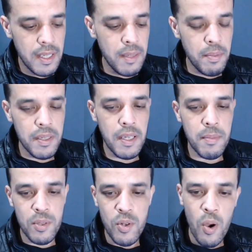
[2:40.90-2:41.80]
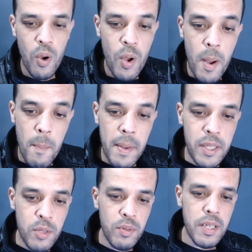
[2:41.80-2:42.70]
keep it. So
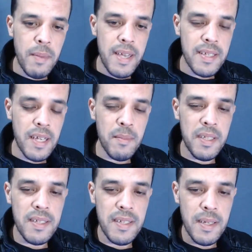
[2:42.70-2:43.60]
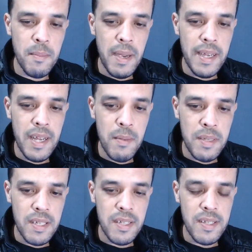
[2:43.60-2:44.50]
my Twitter, my Instagram, it is here. My
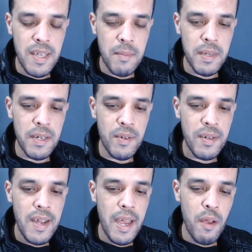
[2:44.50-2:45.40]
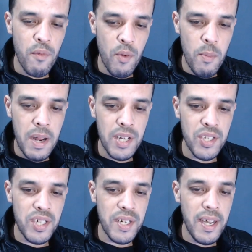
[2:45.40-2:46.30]
name is Samir. I am from
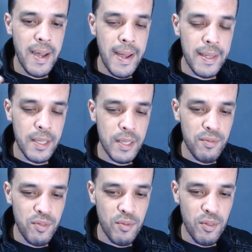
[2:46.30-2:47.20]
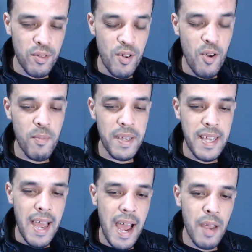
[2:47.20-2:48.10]
Algeria, and if you don't know me,
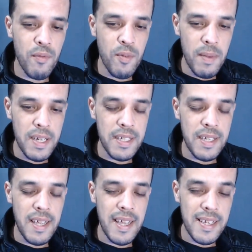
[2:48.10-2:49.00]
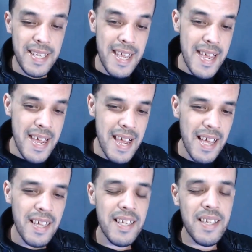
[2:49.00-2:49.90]
yeah, I am from Algeria.
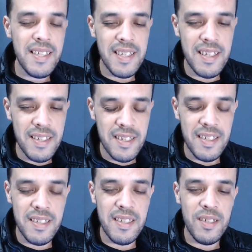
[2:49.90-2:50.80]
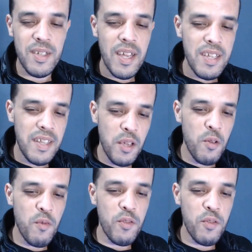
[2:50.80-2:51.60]
Yeah, that's it. Thank you